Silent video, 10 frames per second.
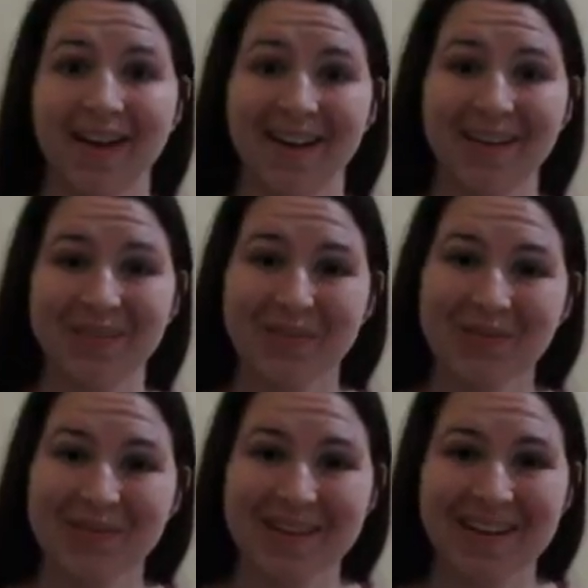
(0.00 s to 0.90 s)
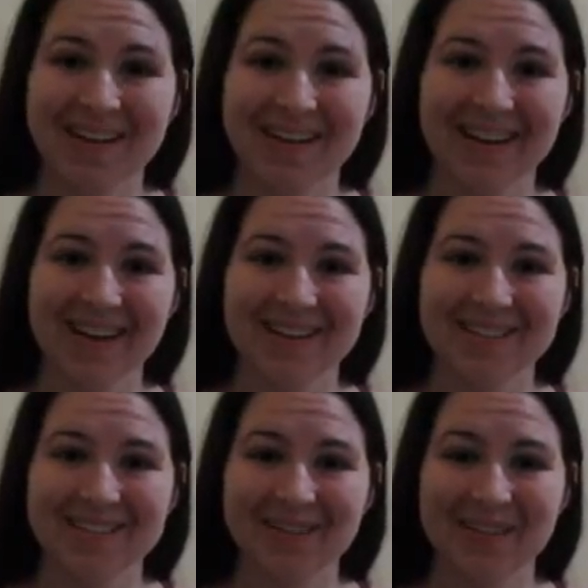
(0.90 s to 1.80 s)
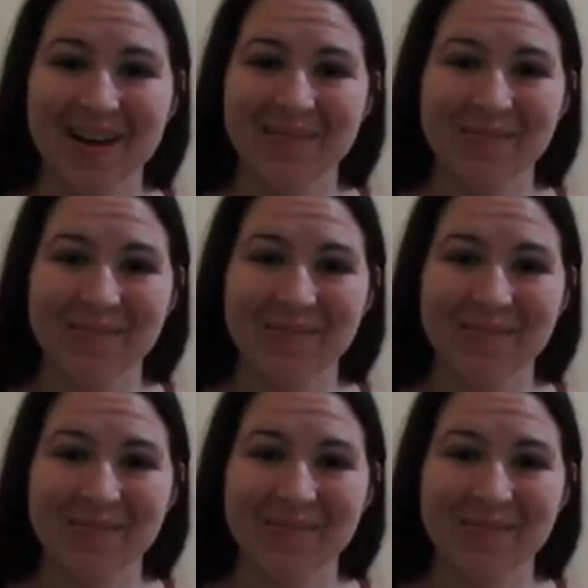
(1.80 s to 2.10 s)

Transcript: Hi everyone! So I